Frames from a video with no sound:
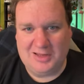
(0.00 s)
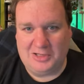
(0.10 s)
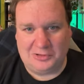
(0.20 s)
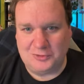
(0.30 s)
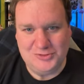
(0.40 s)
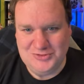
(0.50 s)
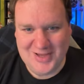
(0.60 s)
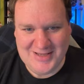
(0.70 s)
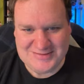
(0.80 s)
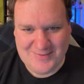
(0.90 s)
alert you
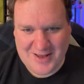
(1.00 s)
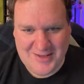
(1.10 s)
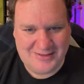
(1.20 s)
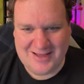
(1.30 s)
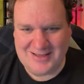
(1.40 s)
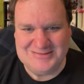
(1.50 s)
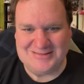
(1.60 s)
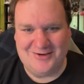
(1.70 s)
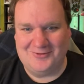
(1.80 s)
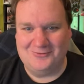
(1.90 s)
guys about it.
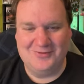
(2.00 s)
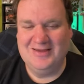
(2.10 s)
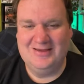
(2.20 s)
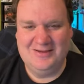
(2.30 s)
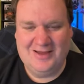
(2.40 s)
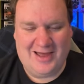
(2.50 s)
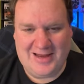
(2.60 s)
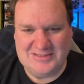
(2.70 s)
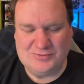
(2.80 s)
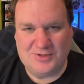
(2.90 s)
So
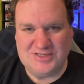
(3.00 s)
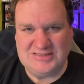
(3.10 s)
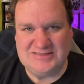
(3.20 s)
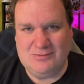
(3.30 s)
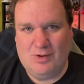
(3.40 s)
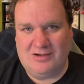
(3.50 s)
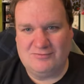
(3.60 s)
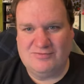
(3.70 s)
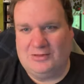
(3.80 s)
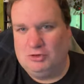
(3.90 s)
I just wanted to see what
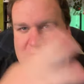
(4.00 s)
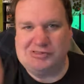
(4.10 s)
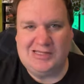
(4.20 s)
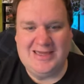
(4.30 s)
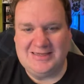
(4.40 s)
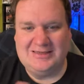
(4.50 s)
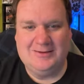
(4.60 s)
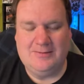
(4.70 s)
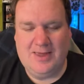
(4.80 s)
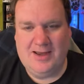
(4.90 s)
everything looked like,
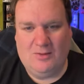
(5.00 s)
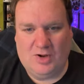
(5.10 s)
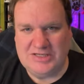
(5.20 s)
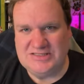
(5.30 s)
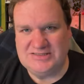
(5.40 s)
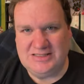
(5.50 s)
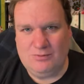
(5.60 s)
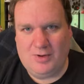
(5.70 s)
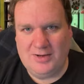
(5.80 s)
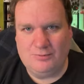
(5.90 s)
and I wanted to see
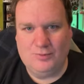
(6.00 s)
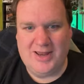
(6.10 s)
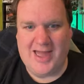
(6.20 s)
what would